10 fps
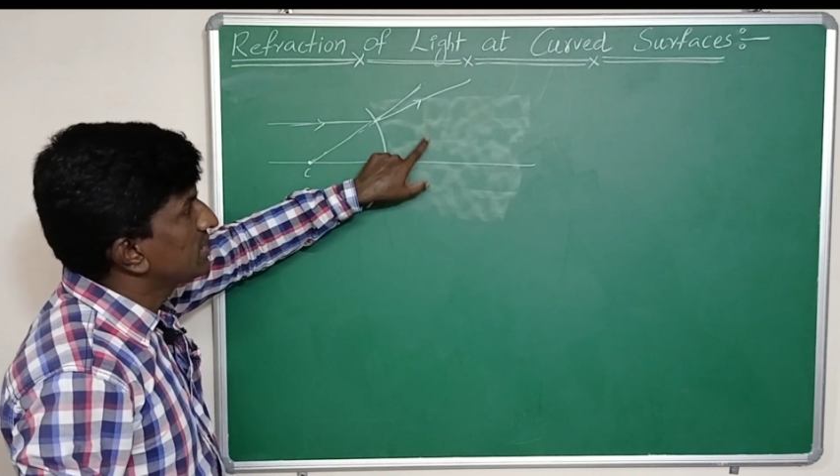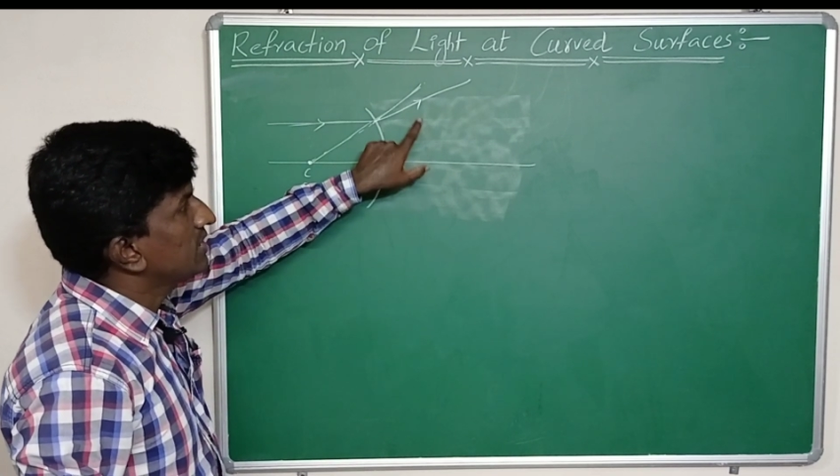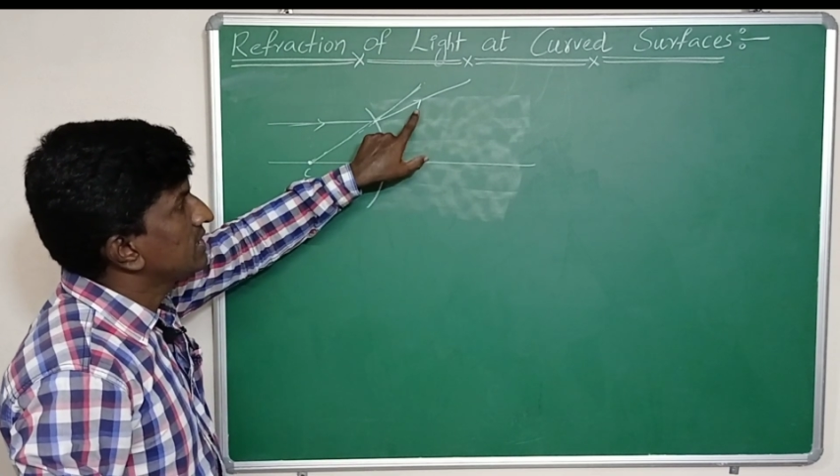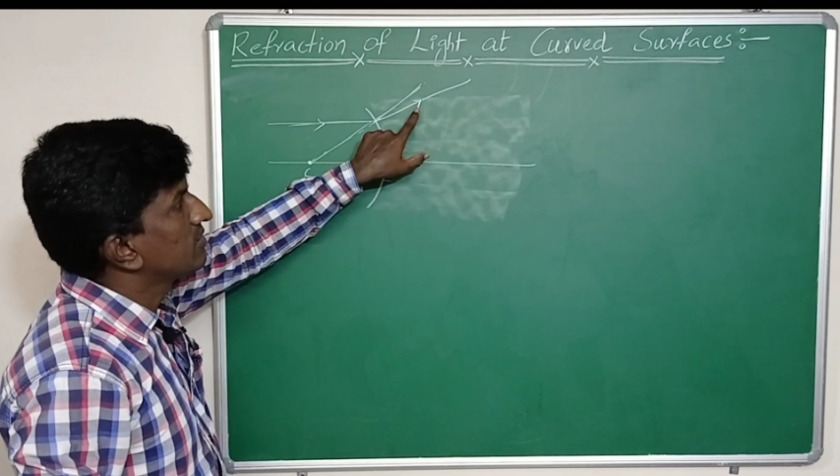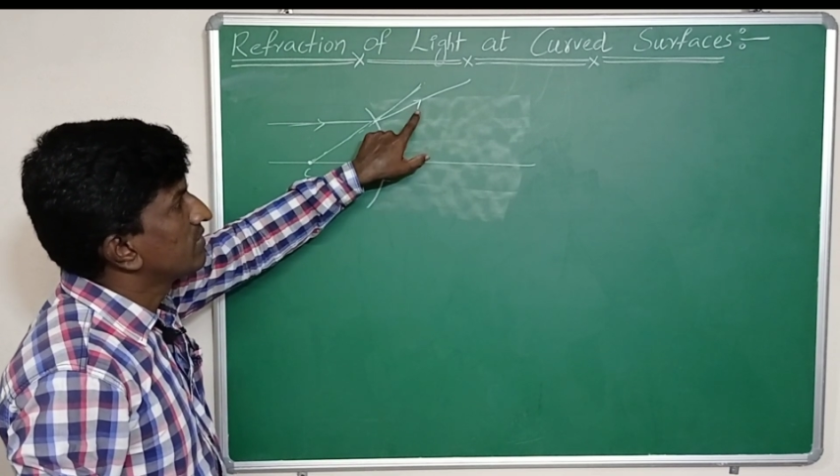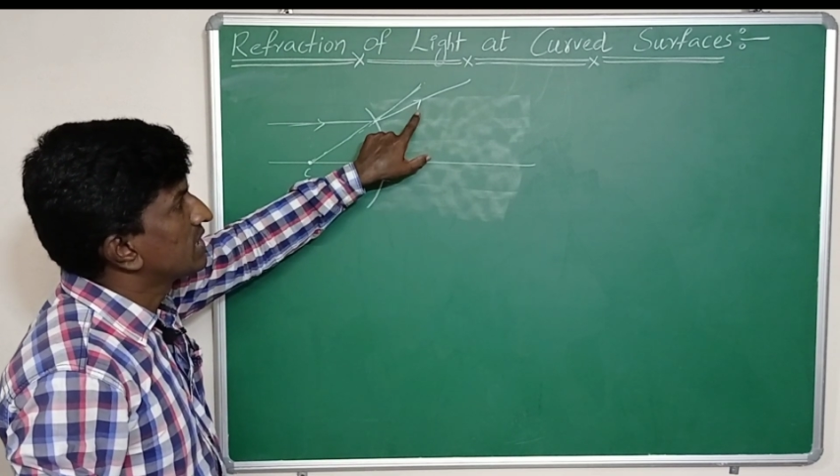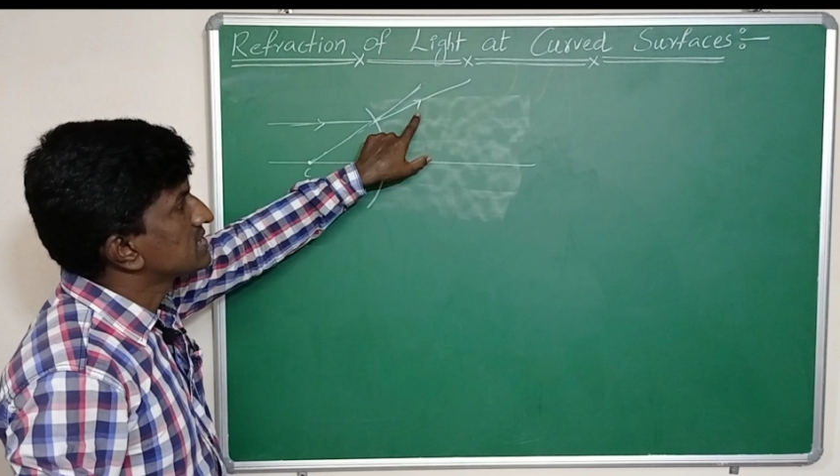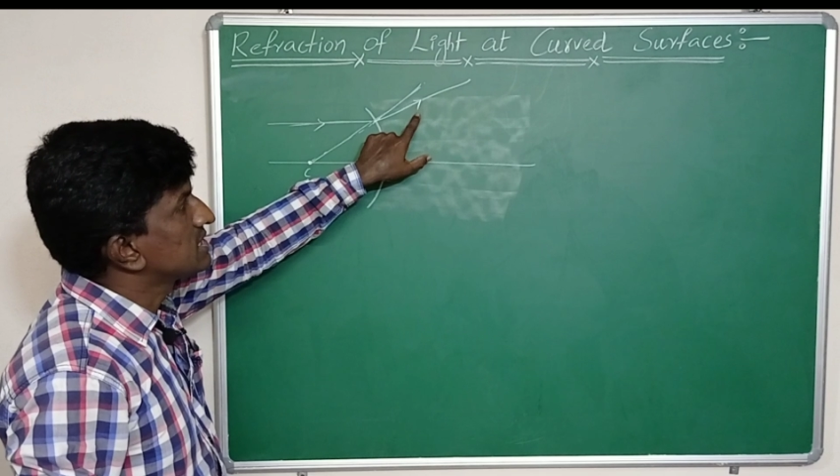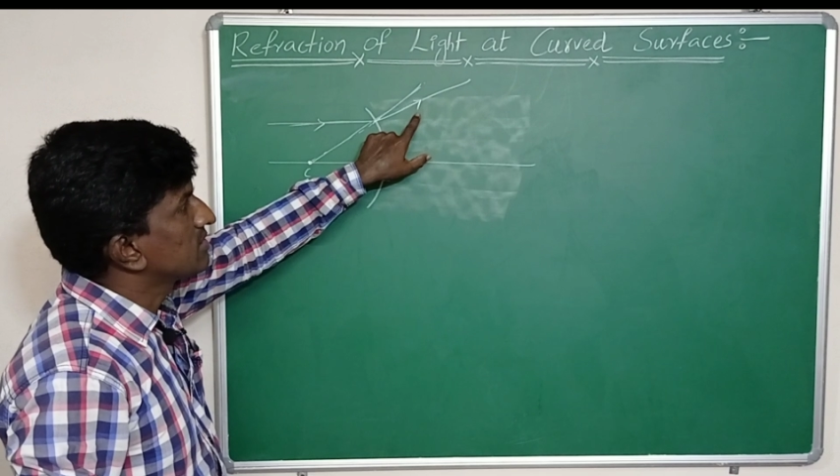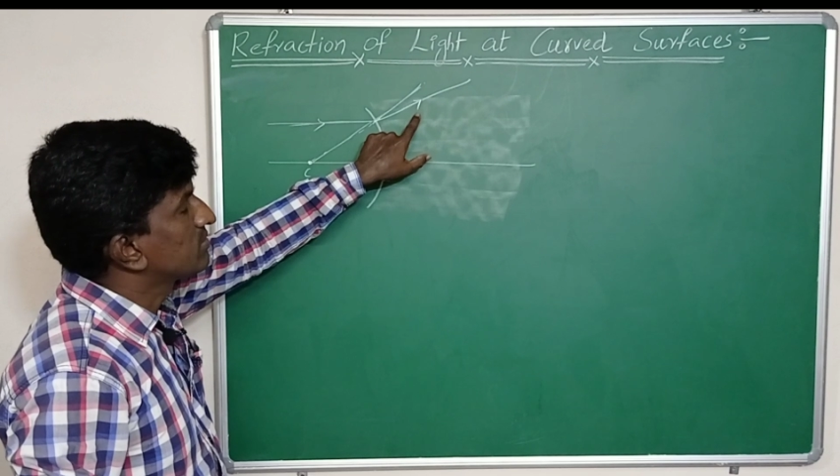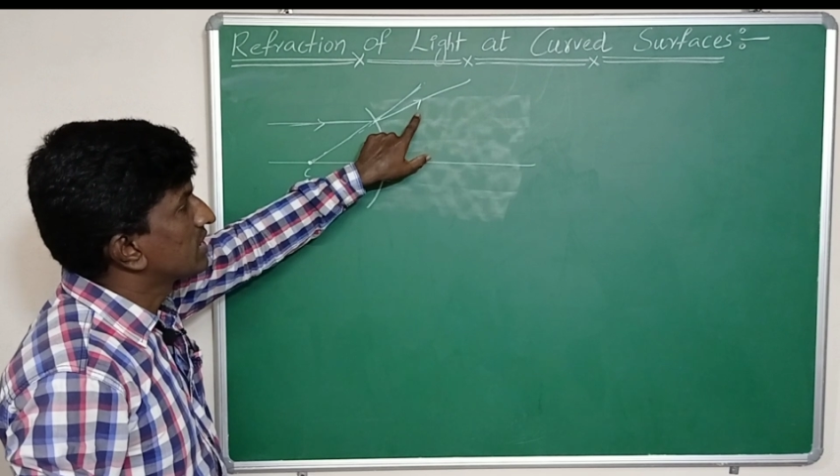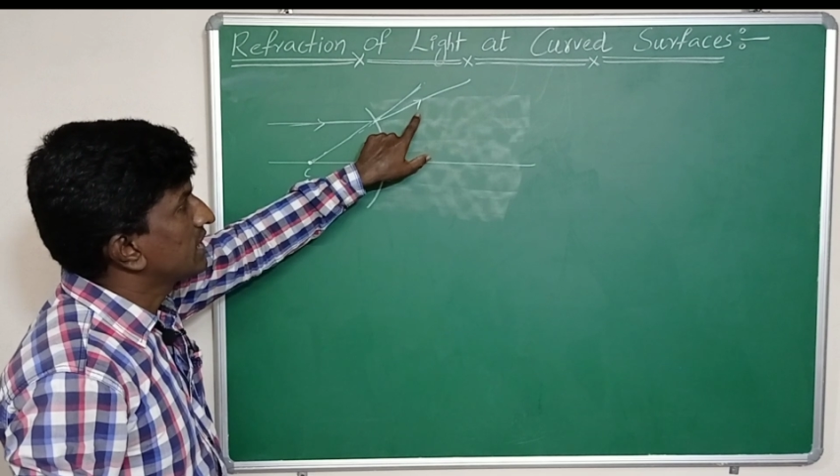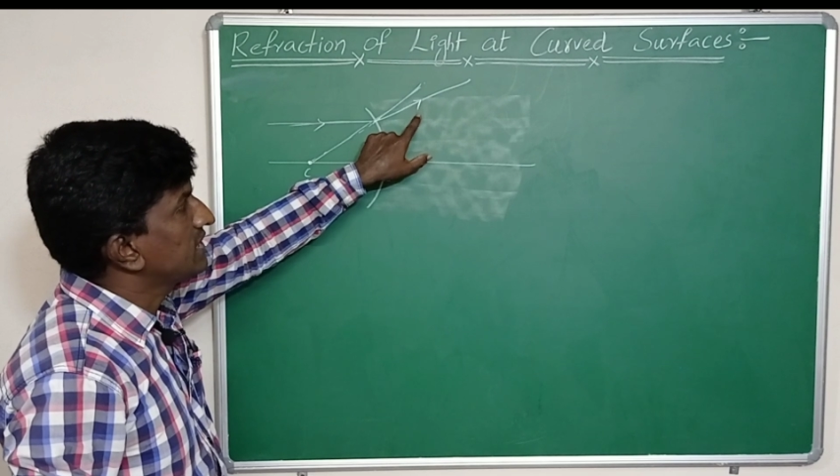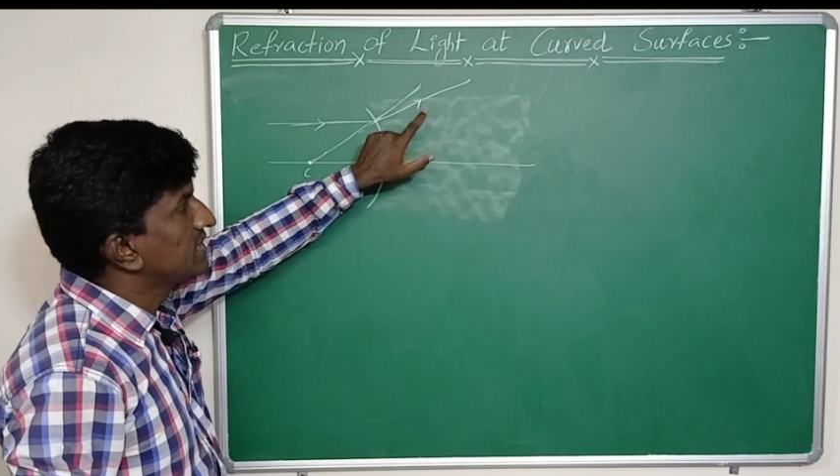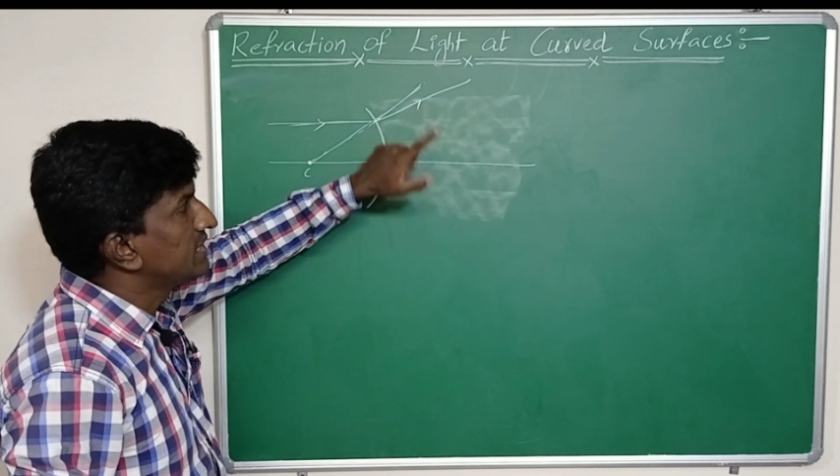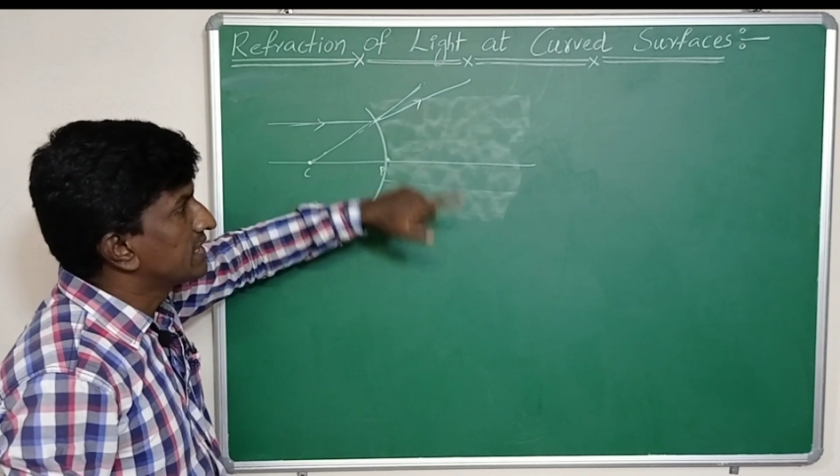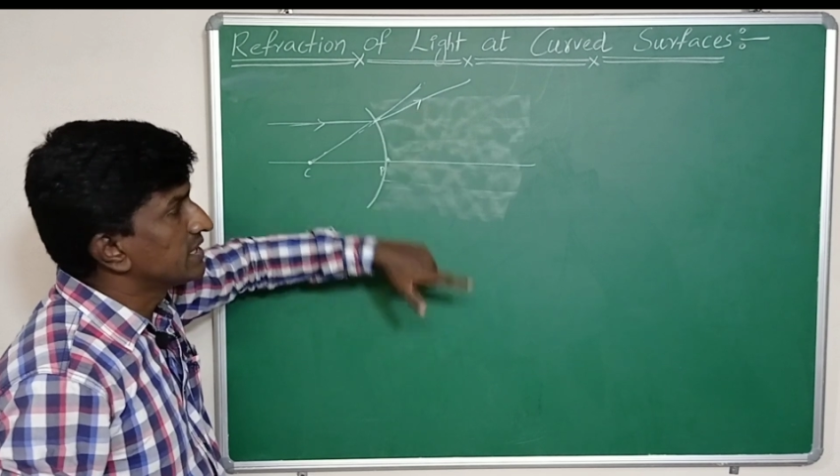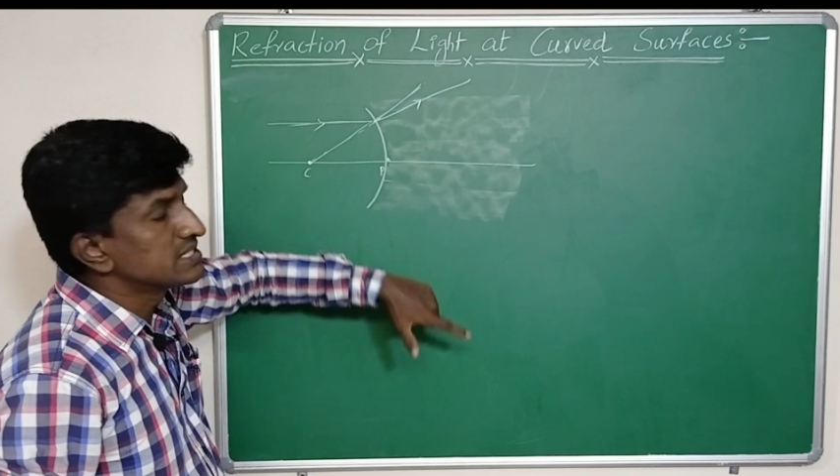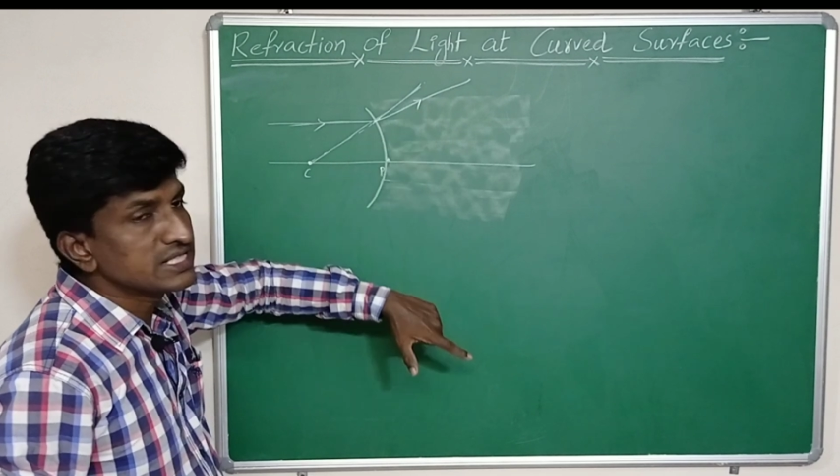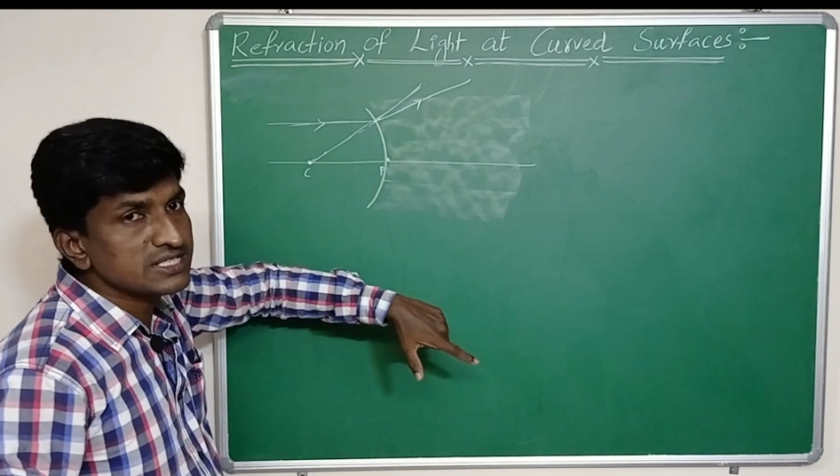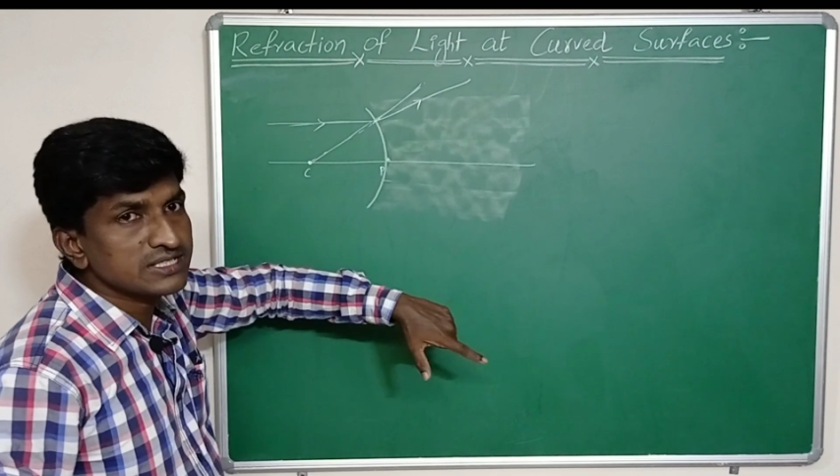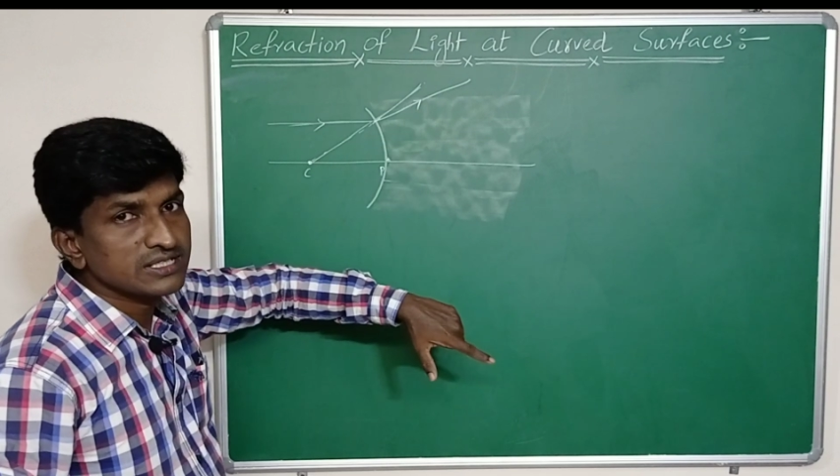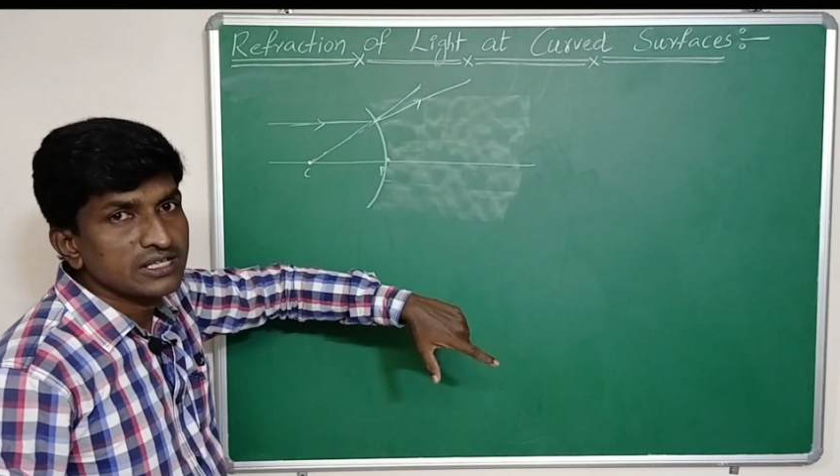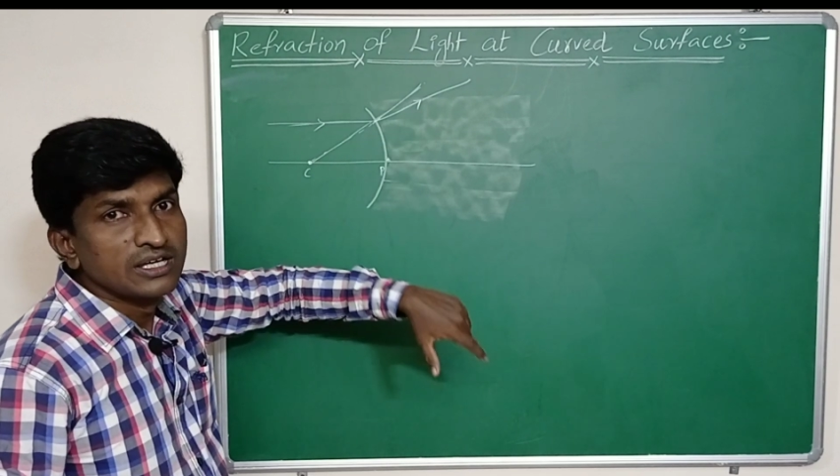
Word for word: media, the velocity of the light decreases.